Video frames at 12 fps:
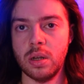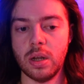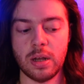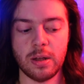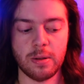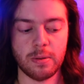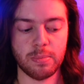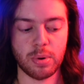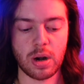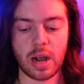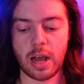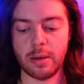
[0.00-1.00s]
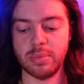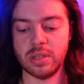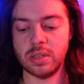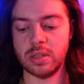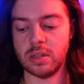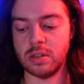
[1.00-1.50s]
perhaps
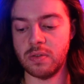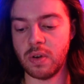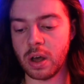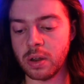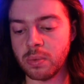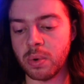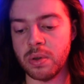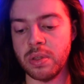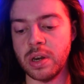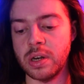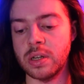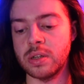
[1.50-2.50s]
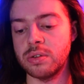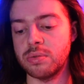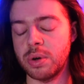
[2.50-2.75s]
a sense of unworthiness,